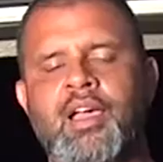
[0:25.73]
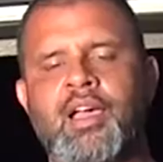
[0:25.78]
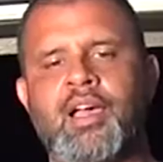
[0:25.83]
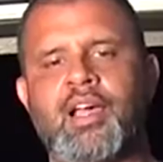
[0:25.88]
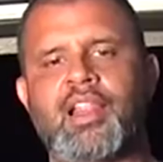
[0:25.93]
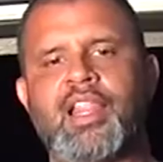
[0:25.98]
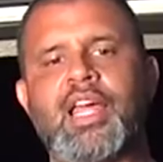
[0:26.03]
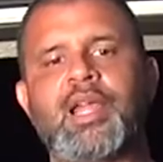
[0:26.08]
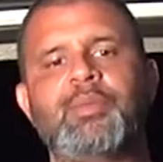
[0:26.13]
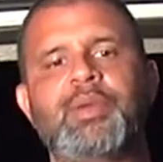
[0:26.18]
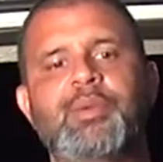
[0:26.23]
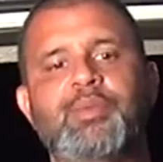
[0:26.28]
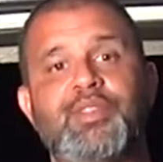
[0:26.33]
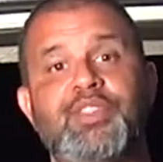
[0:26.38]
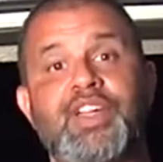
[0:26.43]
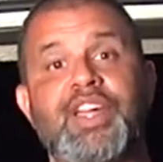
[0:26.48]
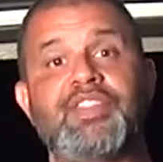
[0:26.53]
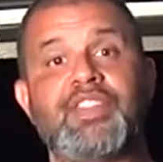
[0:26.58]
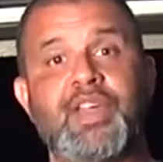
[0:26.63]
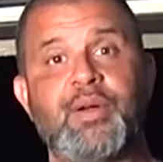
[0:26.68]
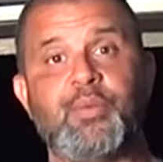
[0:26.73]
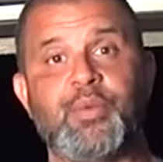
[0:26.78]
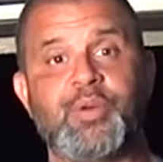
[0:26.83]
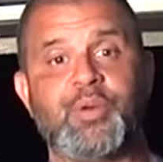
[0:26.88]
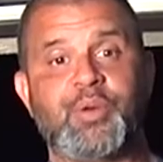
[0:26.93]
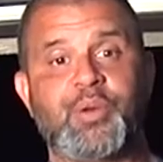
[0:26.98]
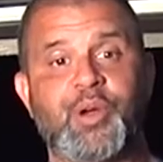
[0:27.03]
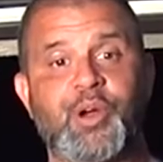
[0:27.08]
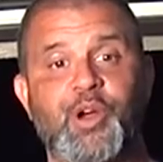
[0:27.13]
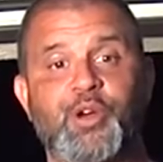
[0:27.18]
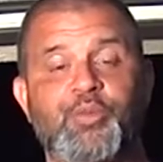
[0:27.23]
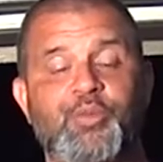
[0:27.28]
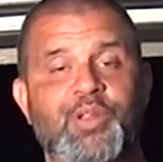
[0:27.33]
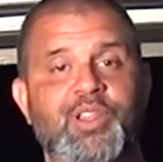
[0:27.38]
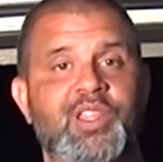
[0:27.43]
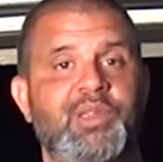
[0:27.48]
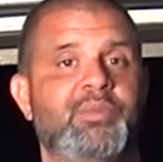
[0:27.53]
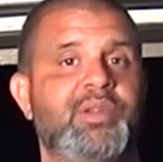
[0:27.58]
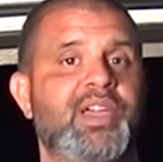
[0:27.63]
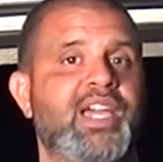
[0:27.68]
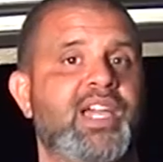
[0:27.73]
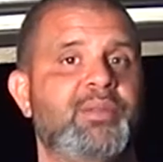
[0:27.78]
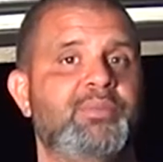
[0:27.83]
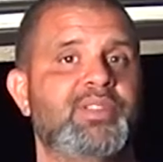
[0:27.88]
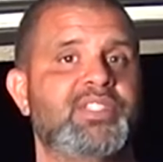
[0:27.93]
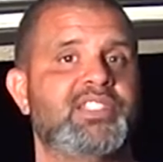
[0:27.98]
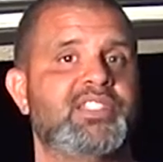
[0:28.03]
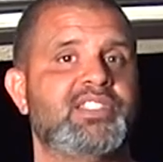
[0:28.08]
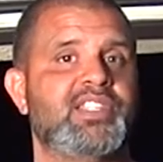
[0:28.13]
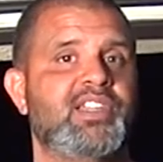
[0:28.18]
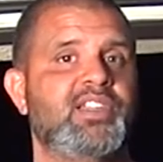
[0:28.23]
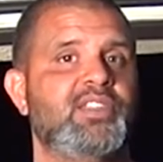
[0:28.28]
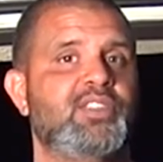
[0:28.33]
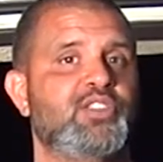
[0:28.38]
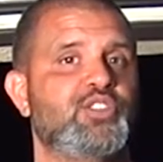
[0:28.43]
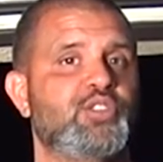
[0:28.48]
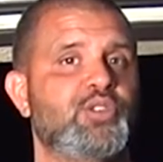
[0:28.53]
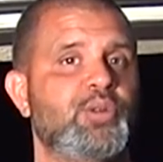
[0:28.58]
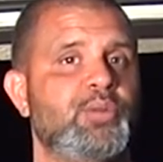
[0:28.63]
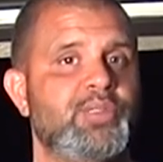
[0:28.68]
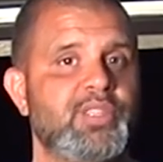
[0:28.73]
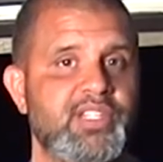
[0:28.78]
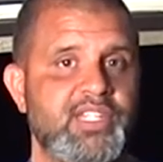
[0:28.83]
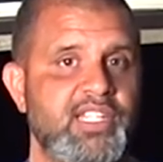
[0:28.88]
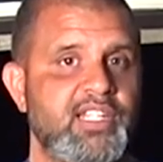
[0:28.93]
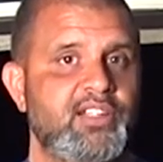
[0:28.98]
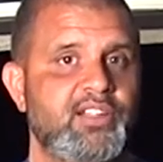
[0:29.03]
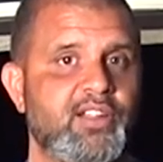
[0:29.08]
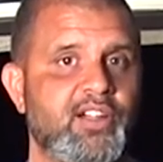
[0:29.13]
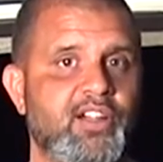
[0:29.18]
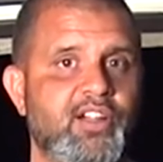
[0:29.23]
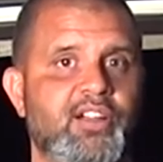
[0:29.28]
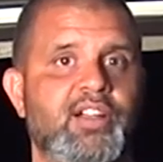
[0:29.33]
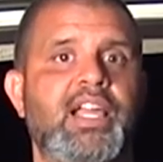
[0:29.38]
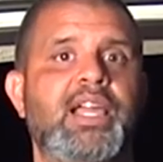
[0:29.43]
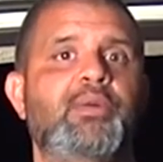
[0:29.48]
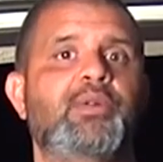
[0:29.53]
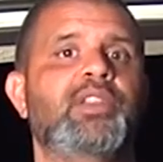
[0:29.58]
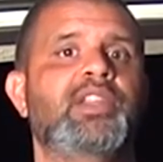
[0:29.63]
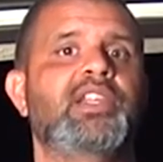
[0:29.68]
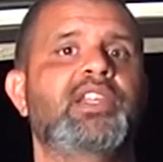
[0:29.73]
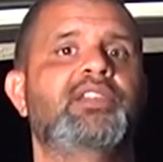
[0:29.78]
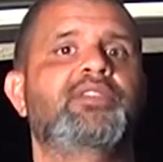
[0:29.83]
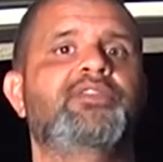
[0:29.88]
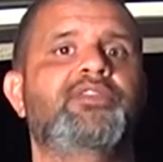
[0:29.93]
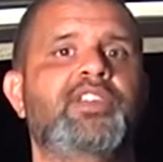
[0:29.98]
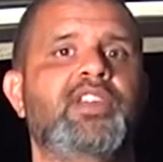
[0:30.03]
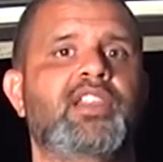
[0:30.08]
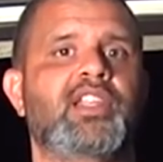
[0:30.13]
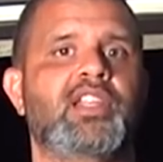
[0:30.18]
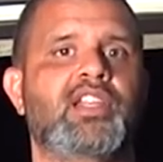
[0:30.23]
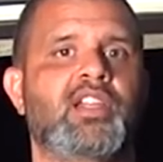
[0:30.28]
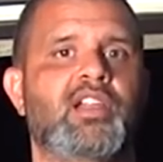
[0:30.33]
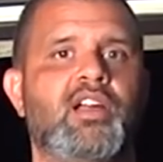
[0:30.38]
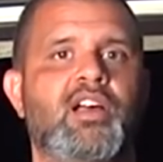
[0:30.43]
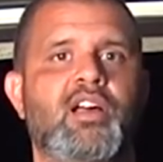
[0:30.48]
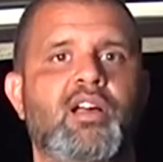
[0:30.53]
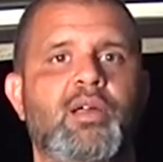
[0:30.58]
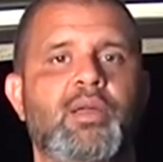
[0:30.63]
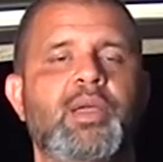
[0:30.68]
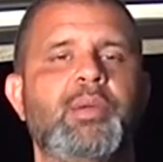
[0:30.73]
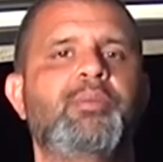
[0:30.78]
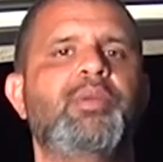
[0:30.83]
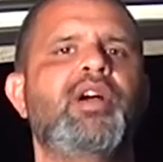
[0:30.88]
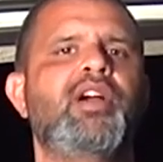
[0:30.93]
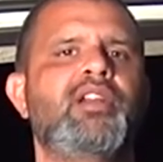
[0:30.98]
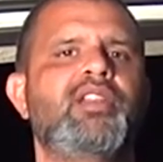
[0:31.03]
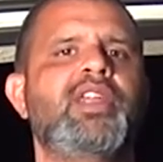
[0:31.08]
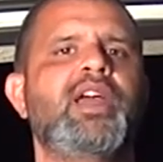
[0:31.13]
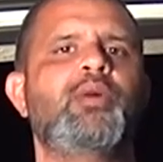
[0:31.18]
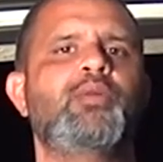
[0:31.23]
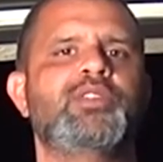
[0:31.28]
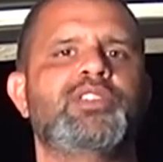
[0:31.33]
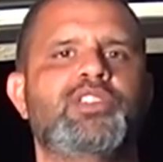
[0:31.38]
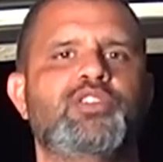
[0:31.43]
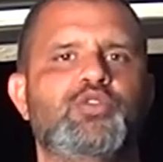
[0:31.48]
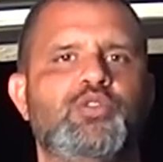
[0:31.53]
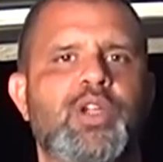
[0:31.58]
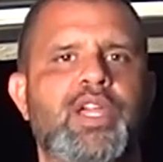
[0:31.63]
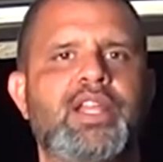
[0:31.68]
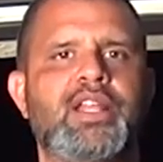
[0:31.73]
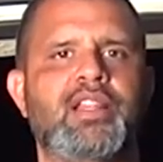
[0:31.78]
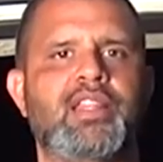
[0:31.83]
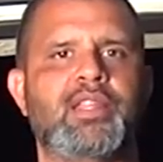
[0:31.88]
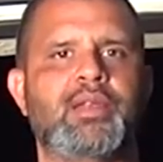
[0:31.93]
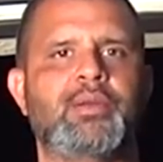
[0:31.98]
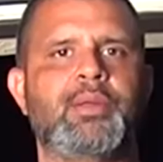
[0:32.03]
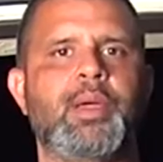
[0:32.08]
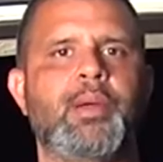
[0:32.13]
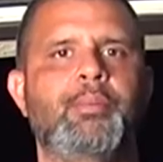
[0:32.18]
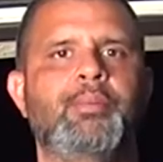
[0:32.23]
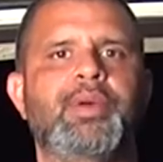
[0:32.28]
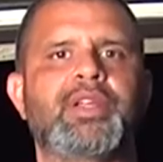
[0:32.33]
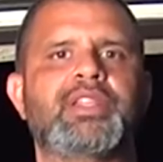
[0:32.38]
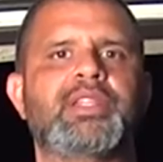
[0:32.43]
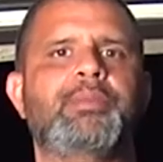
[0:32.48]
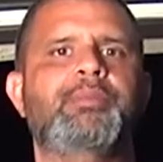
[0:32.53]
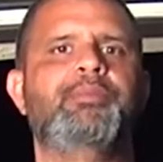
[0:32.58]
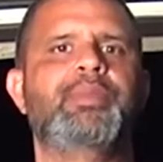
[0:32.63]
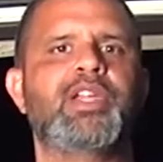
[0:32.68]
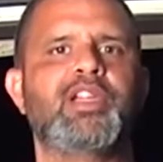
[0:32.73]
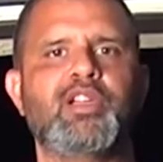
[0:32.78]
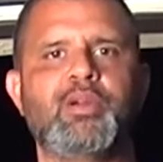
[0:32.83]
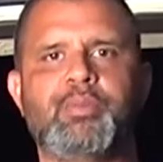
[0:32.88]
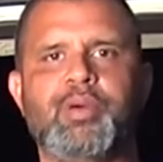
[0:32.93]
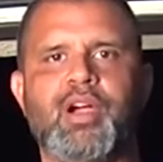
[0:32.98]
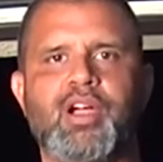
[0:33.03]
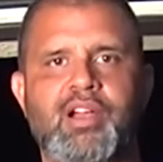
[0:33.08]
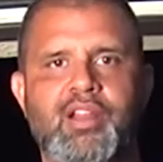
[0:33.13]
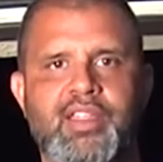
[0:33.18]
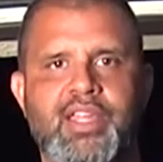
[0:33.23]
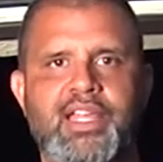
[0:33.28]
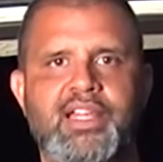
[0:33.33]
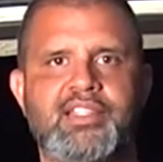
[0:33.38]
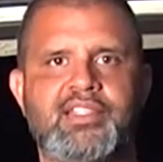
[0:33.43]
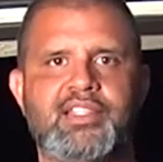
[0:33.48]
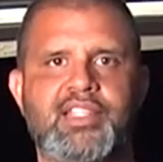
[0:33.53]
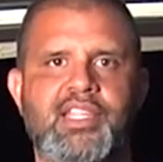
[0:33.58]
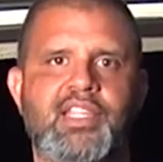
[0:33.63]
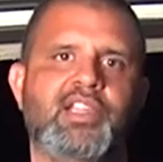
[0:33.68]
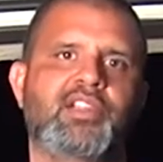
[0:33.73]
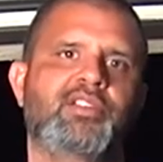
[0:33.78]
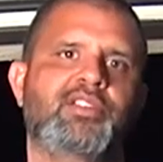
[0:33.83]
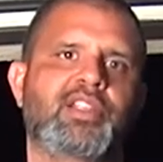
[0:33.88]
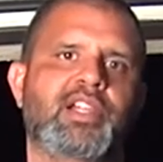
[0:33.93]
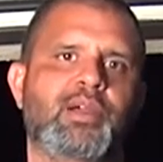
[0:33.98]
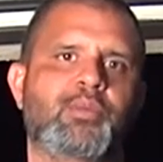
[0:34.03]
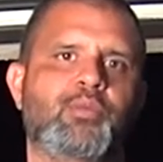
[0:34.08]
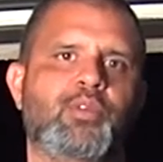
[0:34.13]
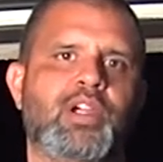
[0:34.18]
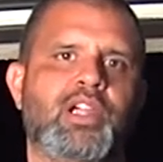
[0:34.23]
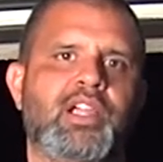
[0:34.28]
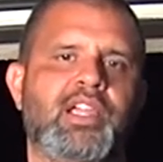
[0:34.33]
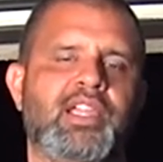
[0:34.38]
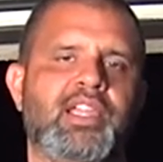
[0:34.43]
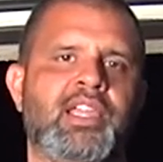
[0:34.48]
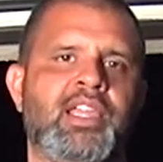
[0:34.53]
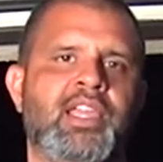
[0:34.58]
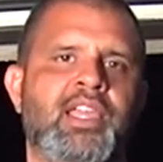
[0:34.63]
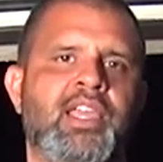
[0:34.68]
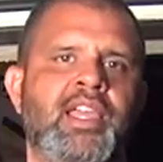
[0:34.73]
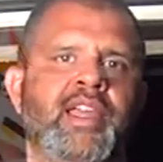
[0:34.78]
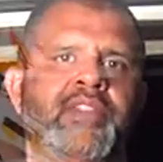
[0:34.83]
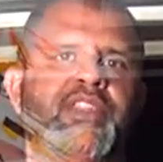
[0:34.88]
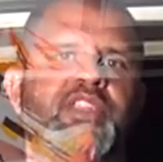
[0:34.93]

a lot of people thought that would hurt really bad, but to tell you the truth, it didn't hurt. I really didn't feel it at all. And part of that was adrenaline, but the bigger part of that is the gear that I'm wearing. I